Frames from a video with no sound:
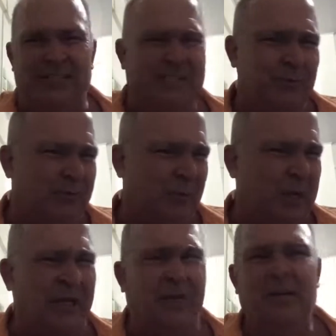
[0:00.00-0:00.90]
Is it
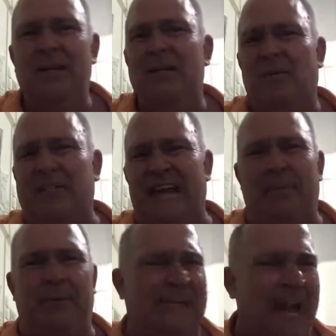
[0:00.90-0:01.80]
real? What's
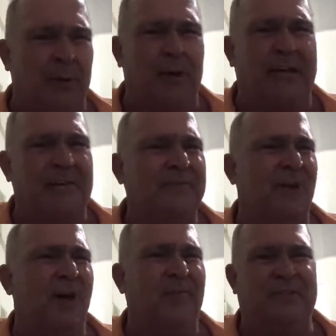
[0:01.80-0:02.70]
happening? How do I get
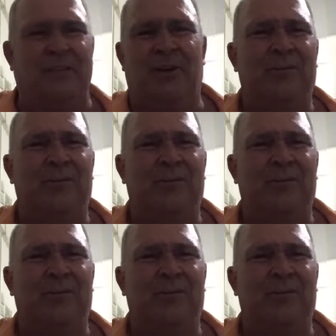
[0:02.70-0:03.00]
involved?